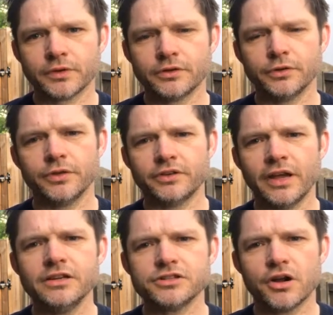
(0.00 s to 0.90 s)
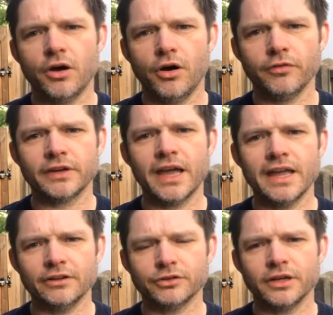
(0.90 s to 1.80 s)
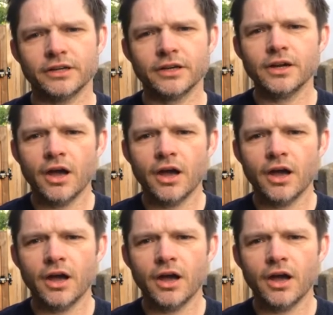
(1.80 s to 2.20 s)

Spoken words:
So the danger of chaotic